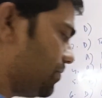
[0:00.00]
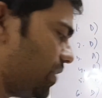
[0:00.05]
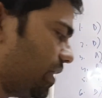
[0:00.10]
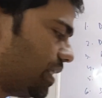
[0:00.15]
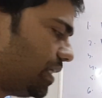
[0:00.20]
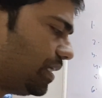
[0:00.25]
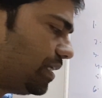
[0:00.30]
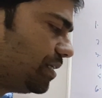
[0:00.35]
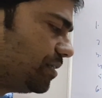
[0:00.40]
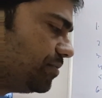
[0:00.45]
is
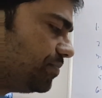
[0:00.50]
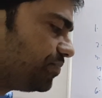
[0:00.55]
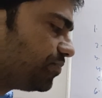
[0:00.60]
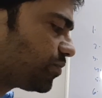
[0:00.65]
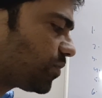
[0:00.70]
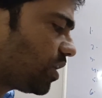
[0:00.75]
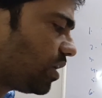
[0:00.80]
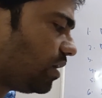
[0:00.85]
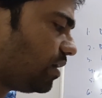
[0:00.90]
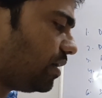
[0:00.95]
very
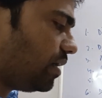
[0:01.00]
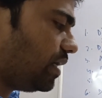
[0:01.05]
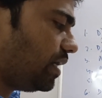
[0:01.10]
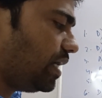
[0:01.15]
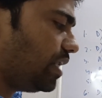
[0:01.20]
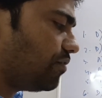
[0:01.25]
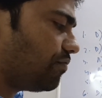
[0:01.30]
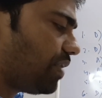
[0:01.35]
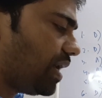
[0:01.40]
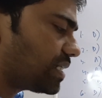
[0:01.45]

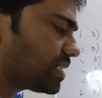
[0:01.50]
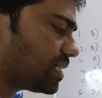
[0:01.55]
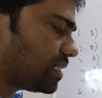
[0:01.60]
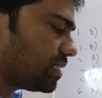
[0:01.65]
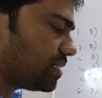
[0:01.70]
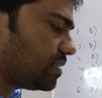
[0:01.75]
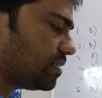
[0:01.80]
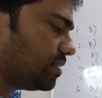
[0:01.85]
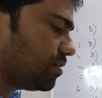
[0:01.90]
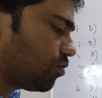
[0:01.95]
in
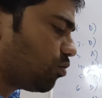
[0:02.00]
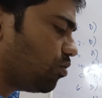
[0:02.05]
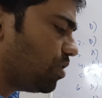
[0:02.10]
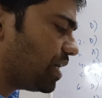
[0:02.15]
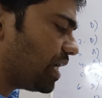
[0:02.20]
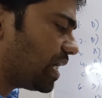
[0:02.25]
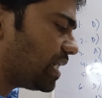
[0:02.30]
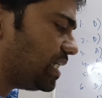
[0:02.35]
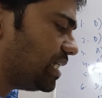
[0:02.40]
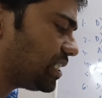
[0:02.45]
fashion.
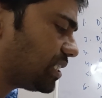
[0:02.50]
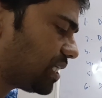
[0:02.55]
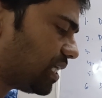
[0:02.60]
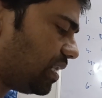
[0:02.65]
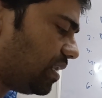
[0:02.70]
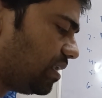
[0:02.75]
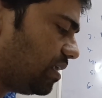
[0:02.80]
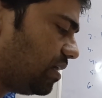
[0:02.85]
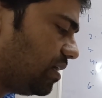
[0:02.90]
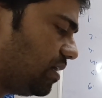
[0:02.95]
Culinary
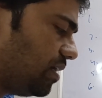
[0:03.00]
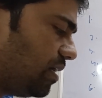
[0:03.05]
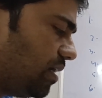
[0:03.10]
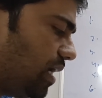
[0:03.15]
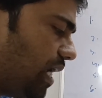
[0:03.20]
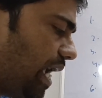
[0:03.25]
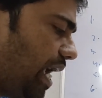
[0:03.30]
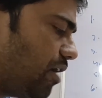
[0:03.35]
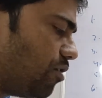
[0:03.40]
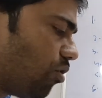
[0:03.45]
skill.
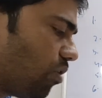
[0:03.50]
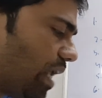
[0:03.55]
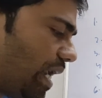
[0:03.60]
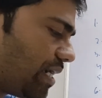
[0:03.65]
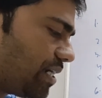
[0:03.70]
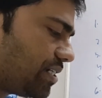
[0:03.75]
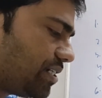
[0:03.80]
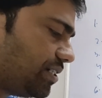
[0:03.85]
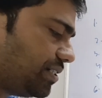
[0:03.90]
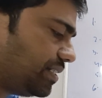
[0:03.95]

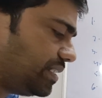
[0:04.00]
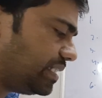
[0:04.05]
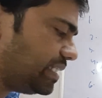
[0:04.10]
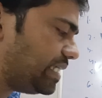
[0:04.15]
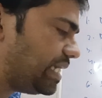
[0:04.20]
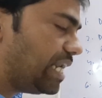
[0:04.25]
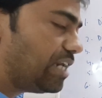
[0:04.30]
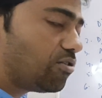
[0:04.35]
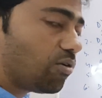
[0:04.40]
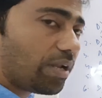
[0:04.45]
Indolent.
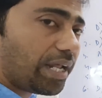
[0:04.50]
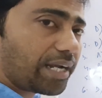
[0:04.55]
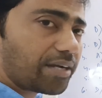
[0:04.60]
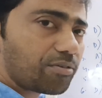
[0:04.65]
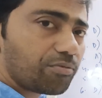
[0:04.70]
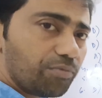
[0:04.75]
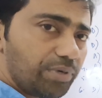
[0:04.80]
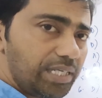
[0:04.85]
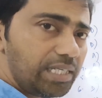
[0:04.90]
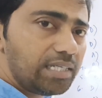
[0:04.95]

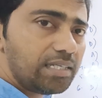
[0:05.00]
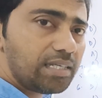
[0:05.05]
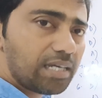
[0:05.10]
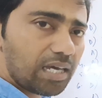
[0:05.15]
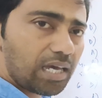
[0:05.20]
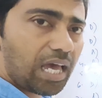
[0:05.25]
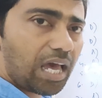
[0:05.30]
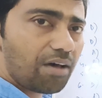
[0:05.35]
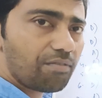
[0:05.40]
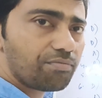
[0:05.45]
Indolent. We
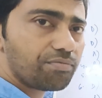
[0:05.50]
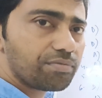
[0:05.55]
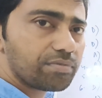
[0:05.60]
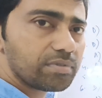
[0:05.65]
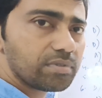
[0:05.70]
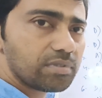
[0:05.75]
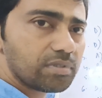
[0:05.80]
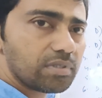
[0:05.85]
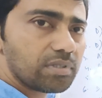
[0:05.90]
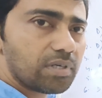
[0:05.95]
have
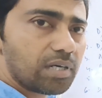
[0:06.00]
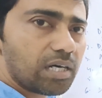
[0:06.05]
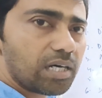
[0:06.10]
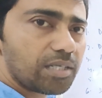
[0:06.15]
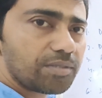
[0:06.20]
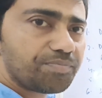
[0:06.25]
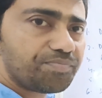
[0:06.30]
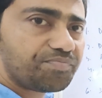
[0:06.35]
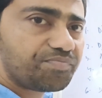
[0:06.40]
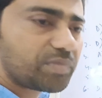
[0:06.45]

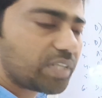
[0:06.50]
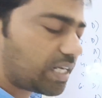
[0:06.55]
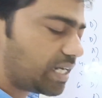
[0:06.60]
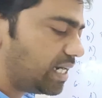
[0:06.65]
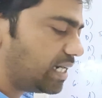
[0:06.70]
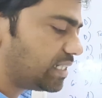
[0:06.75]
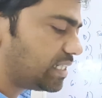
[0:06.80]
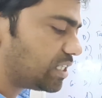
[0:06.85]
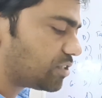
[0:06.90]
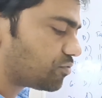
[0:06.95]

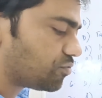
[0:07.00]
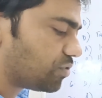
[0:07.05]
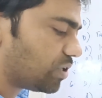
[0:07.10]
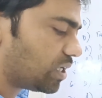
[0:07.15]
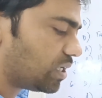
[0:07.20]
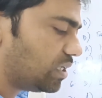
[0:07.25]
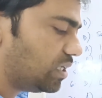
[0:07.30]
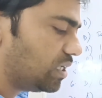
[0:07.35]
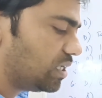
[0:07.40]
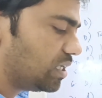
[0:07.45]
read this
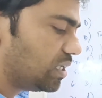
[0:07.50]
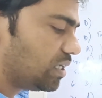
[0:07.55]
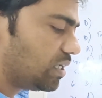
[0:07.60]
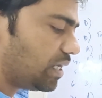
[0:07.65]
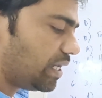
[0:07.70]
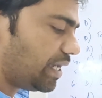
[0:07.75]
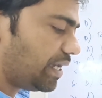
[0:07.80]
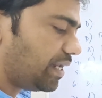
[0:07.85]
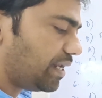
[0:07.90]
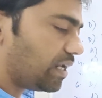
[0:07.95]
word
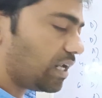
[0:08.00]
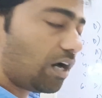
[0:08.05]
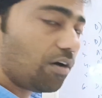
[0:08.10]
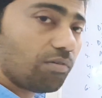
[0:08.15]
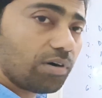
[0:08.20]
in